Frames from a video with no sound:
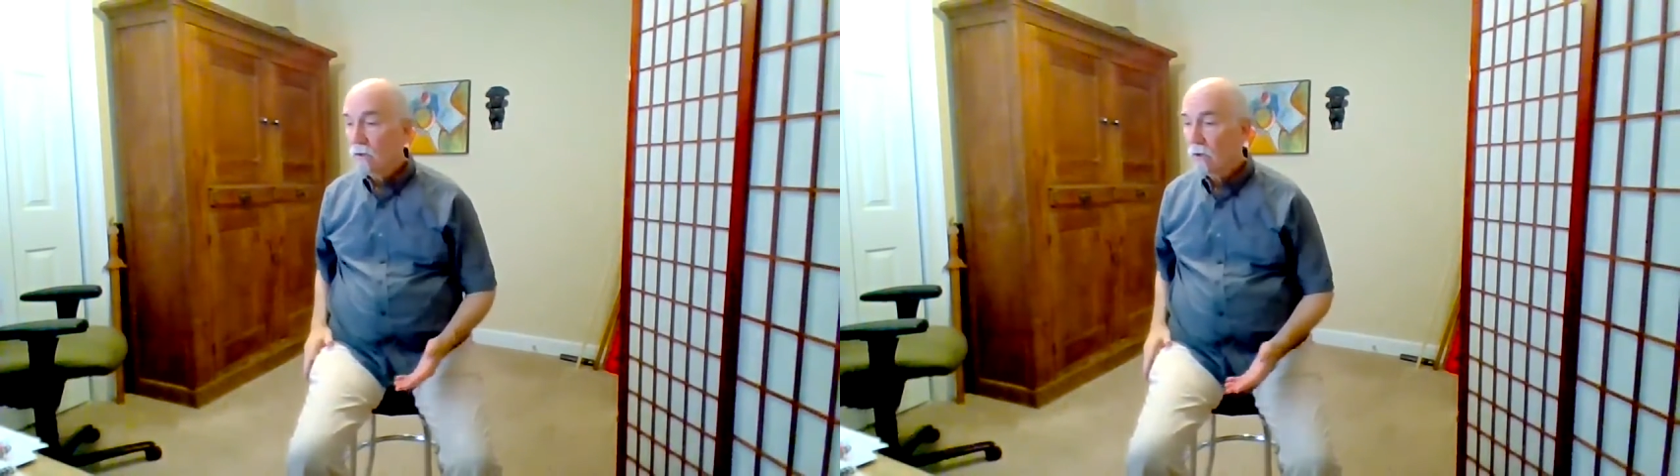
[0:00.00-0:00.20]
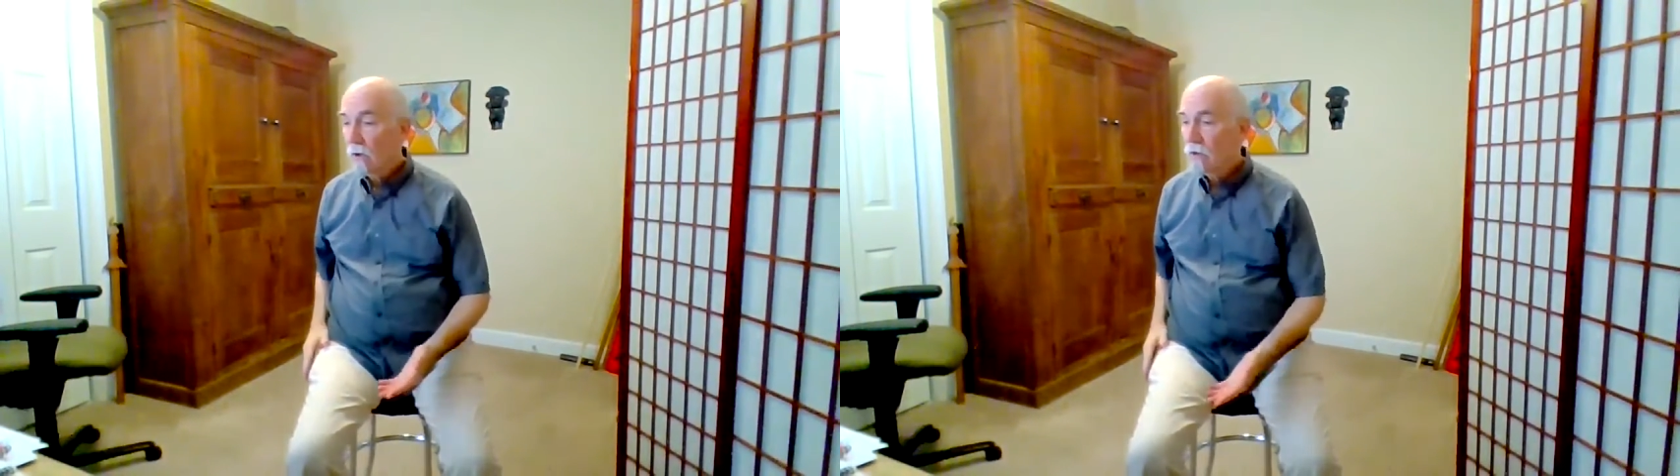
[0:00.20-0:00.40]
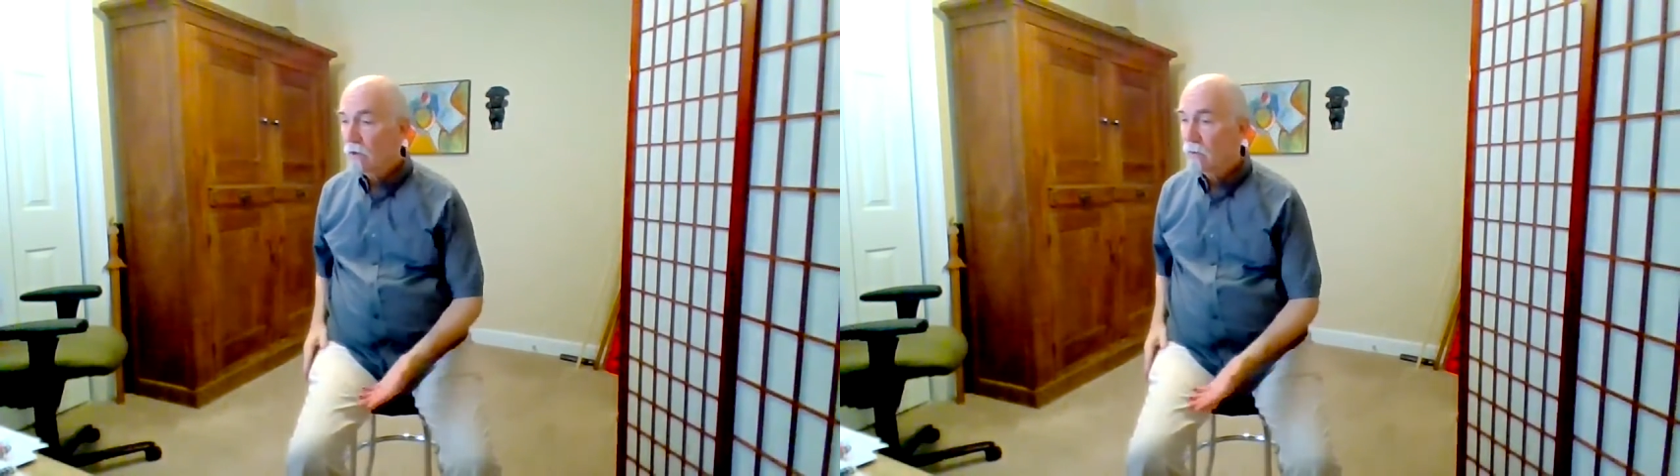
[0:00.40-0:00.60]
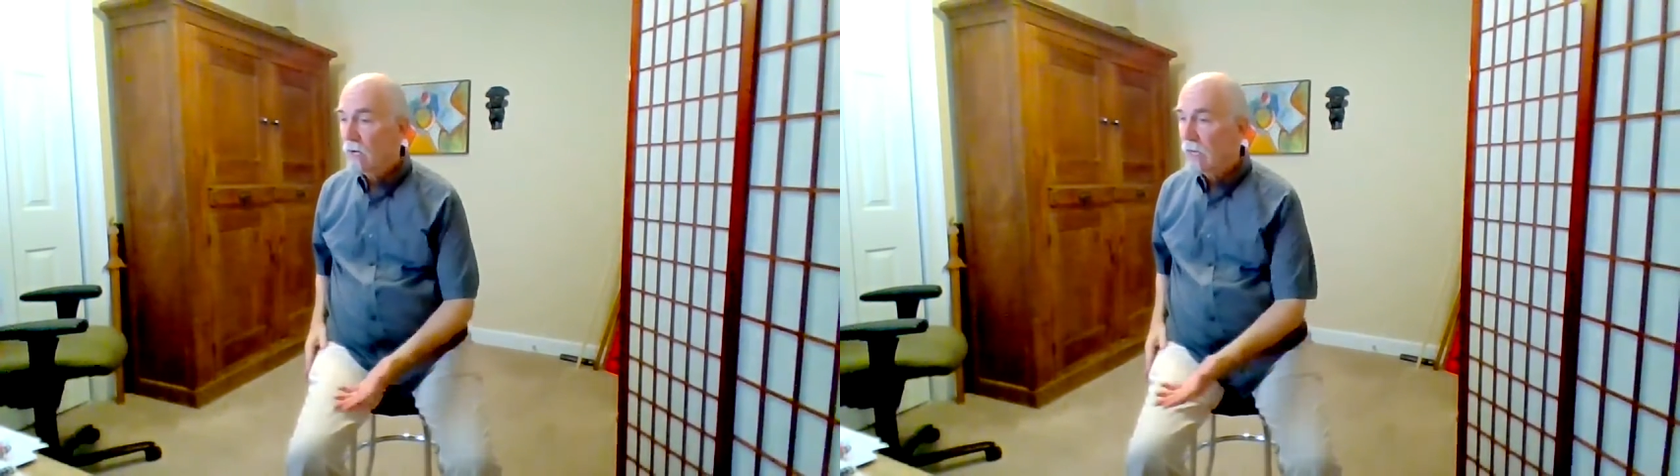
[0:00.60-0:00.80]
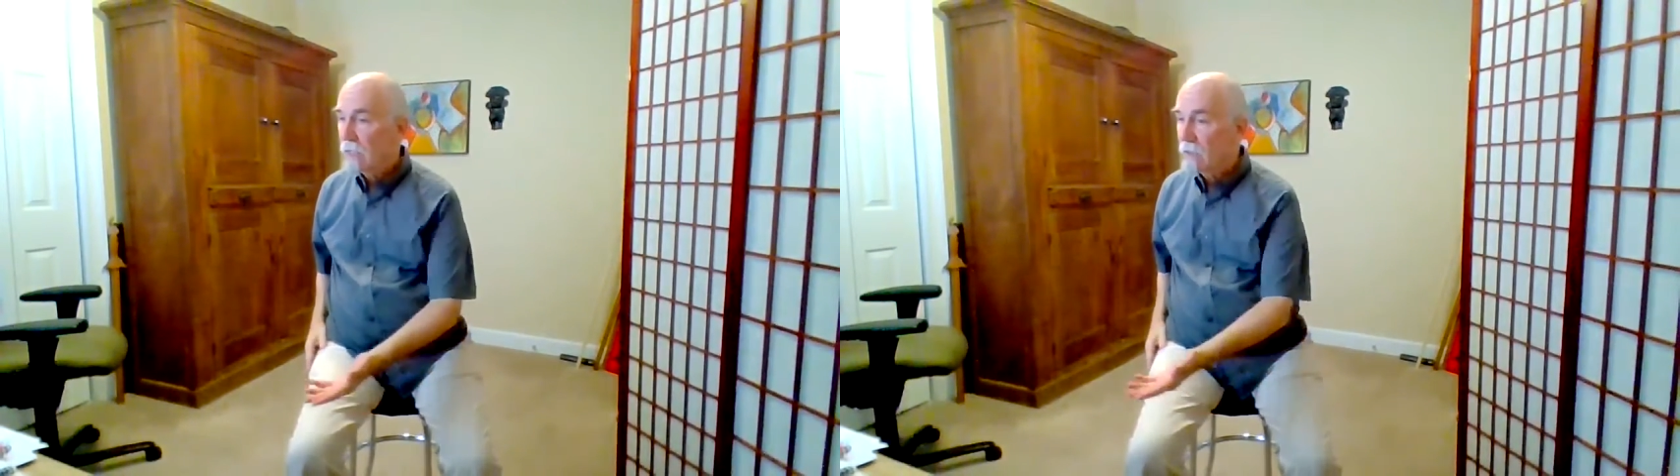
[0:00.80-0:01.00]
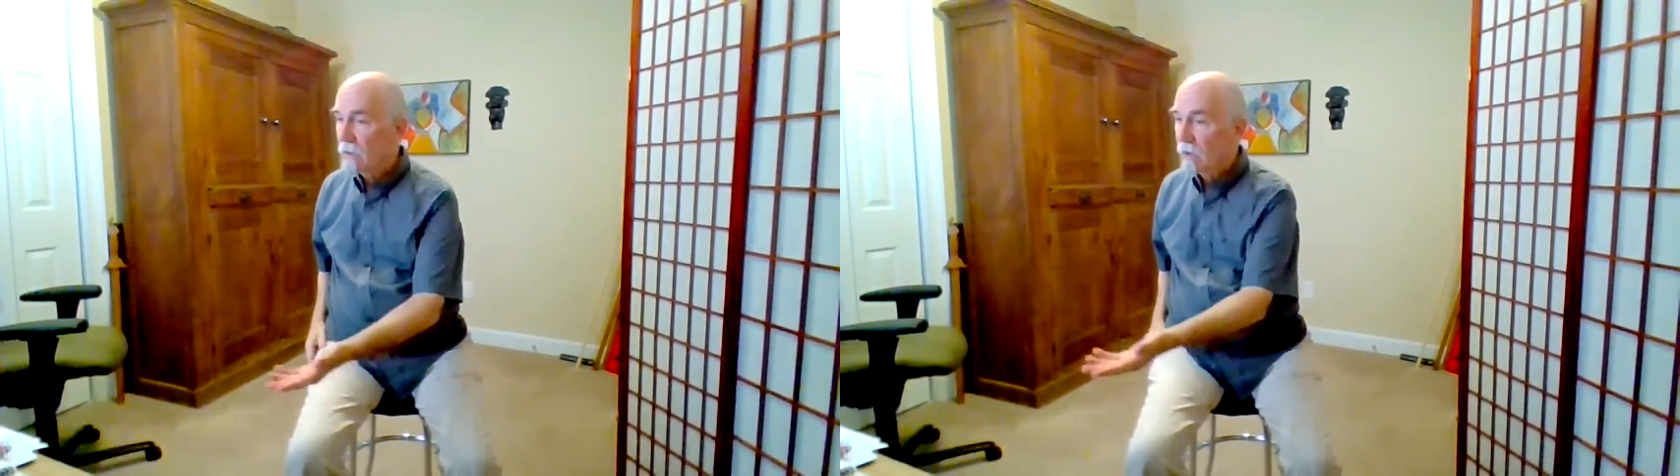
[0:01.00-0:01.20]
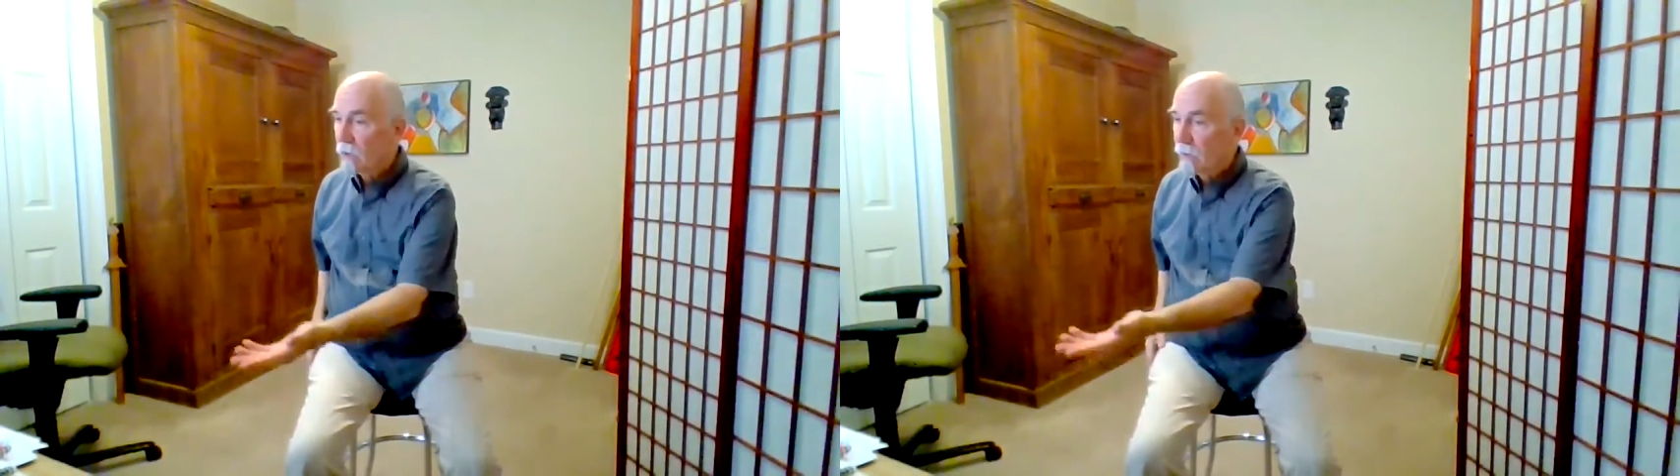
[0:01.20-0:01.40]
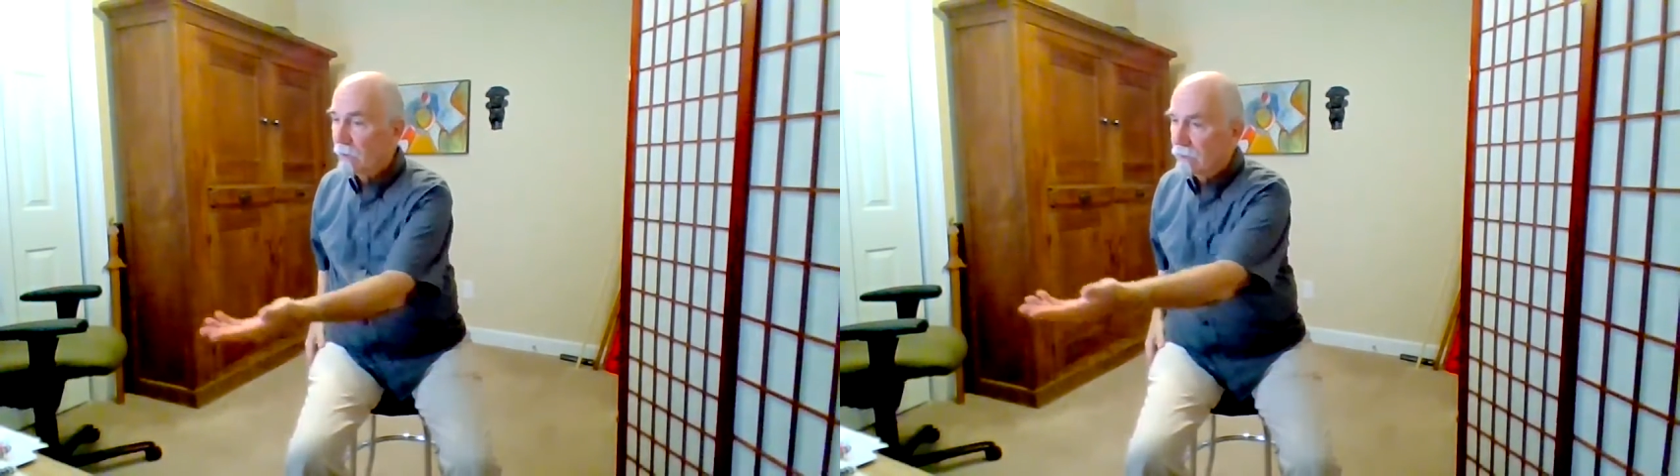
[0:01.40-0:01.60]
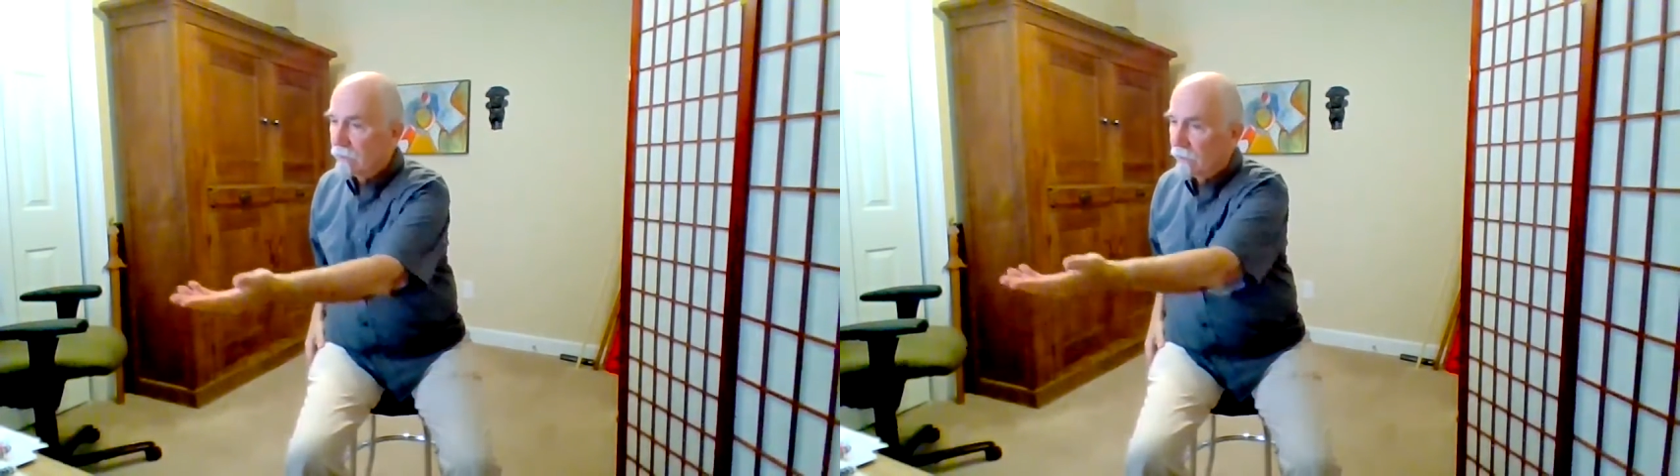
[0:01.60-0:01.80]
Turn your body a little bit